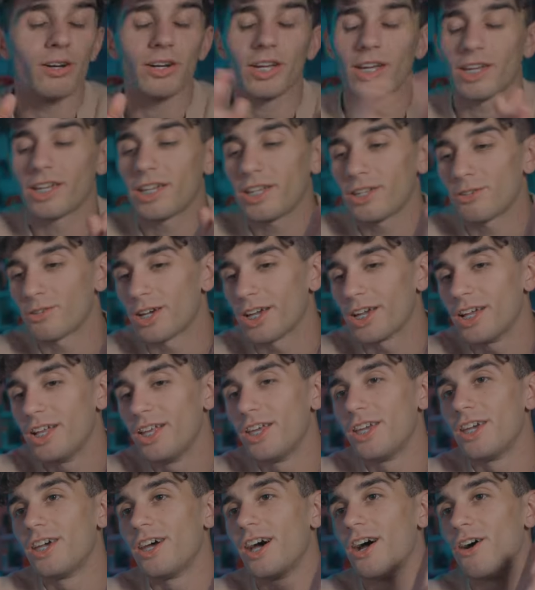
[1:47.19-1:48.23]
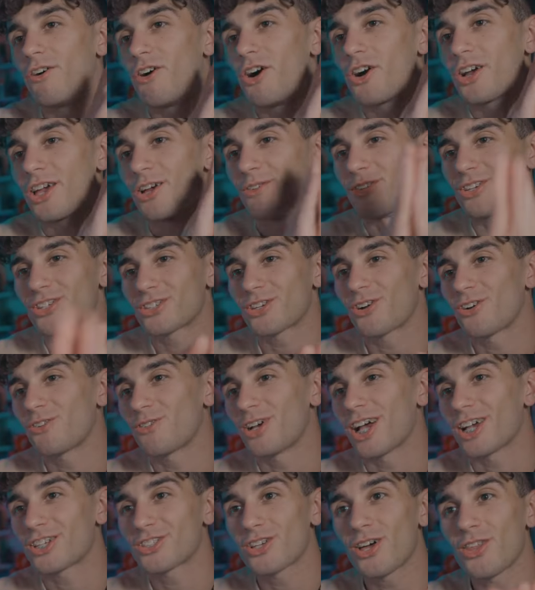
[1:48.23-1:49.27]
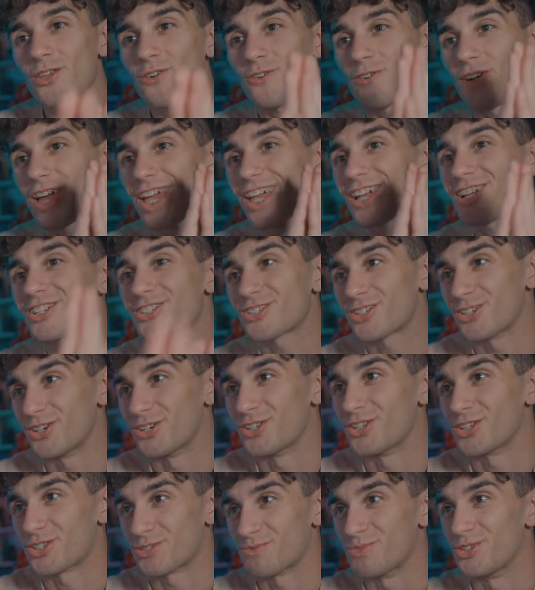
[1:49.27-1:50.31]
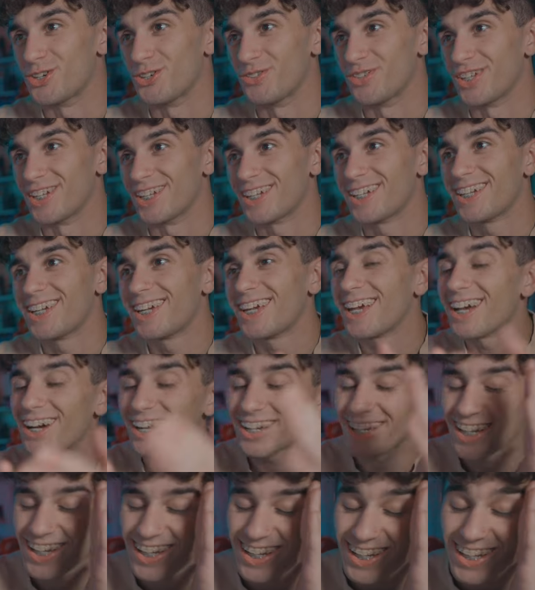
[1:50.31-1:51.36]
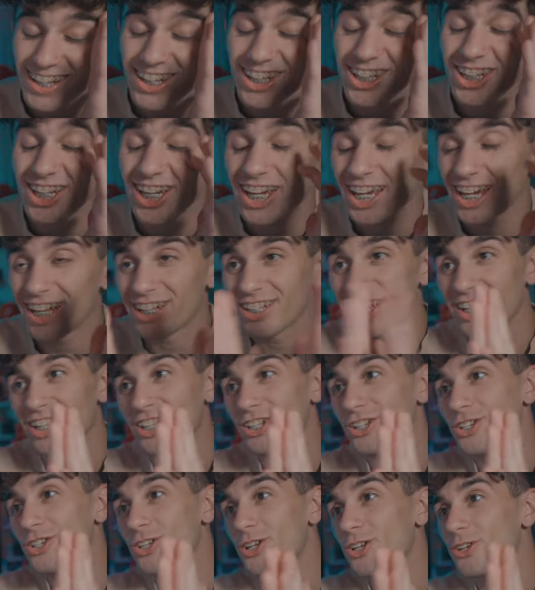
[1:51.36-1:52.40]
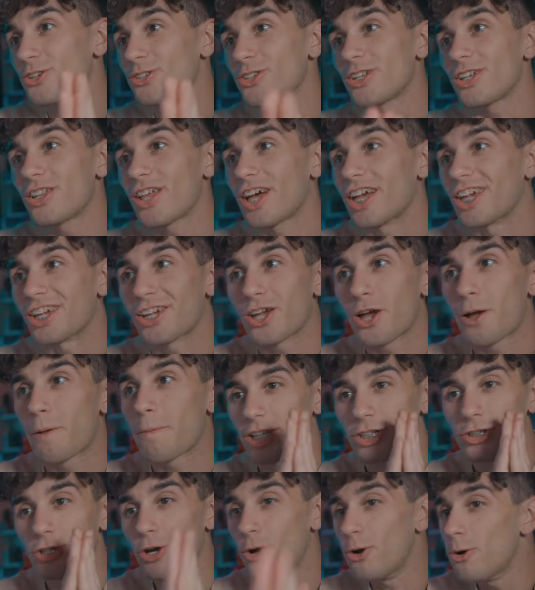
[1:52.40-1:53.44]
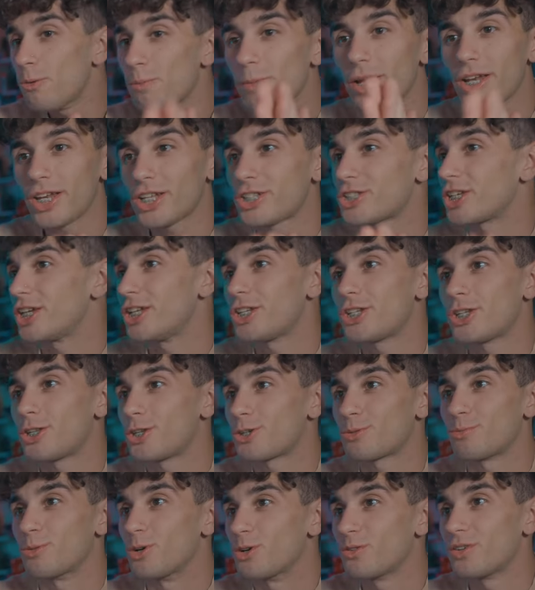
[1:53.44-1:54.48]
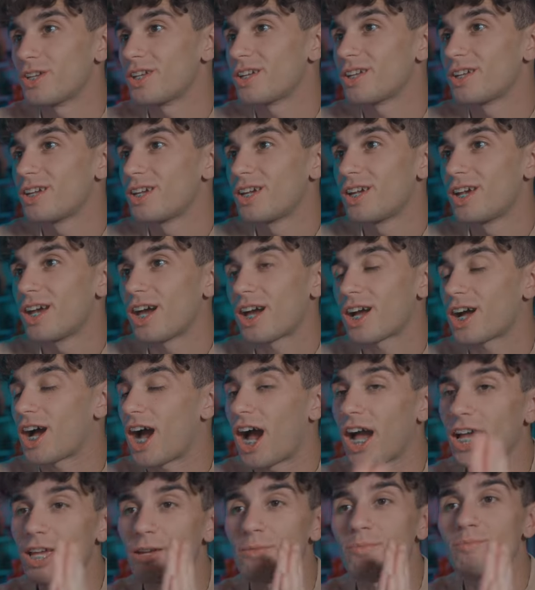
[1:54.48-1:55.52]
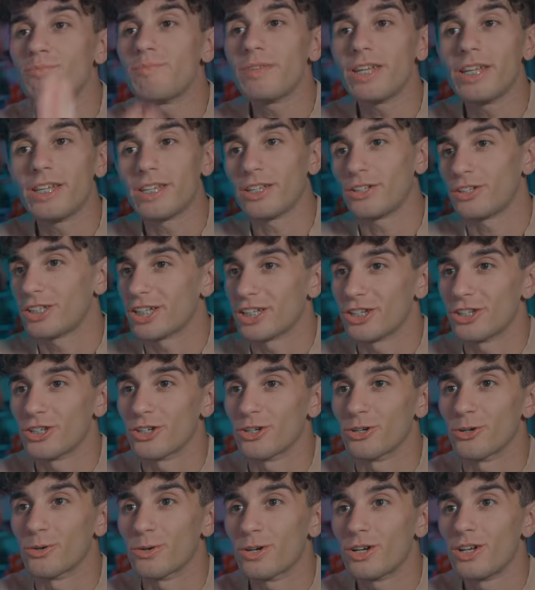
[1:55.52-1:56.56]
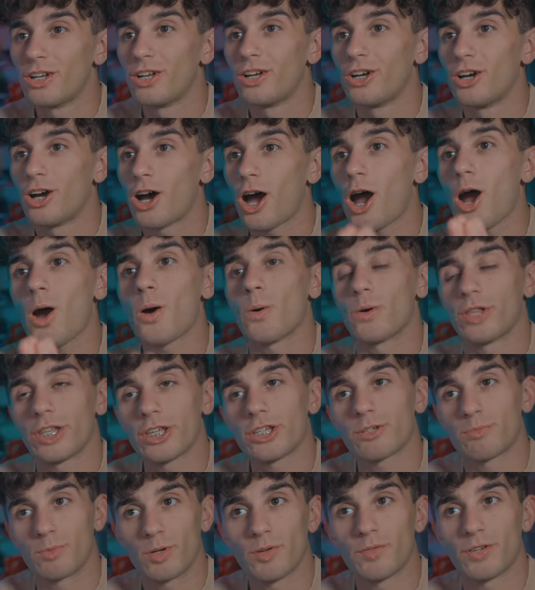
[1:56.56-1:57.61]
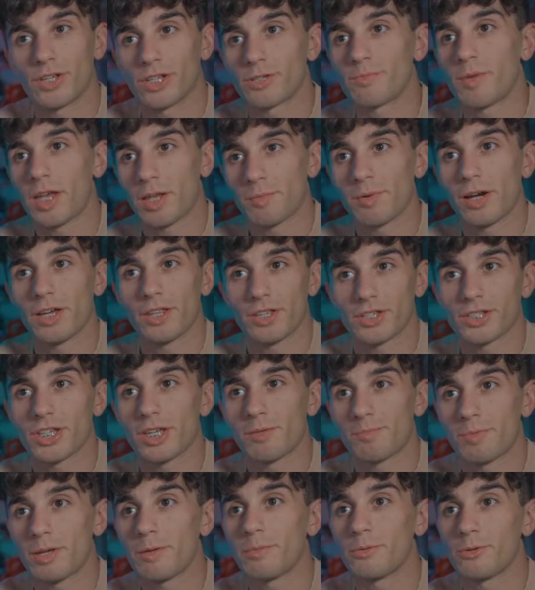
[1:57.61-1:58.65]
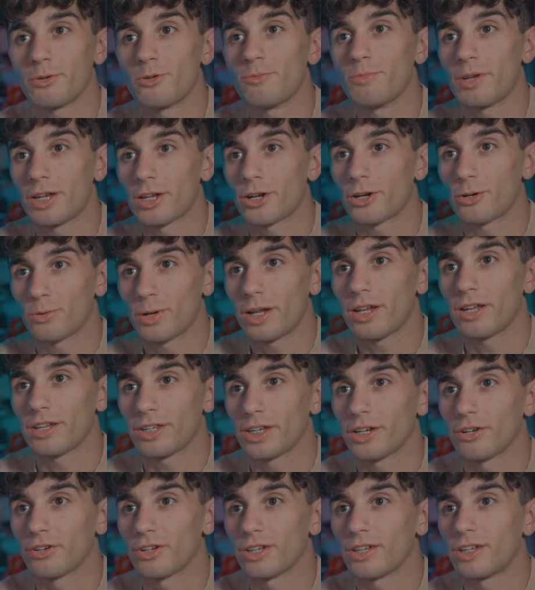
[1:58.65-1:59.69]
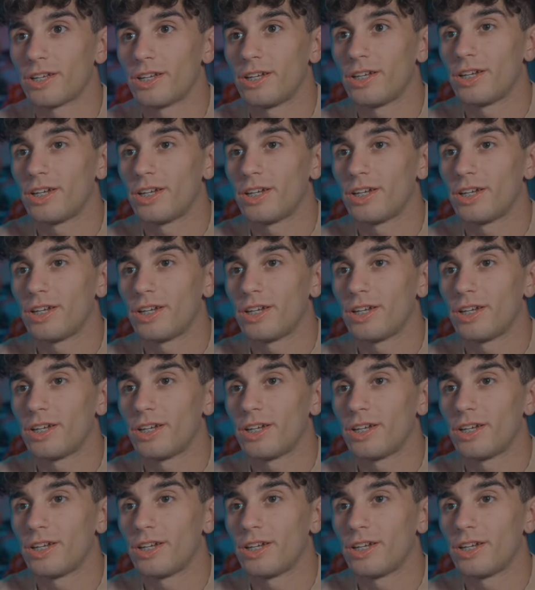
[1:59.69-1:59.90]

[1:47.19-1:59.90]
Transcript: okay, anyway, okay, we start with, I saw the intro of this movie, okay? And like literally like two minutes into this movie, I immediately knew, oh, this movie is made by the same people who made Hereditary.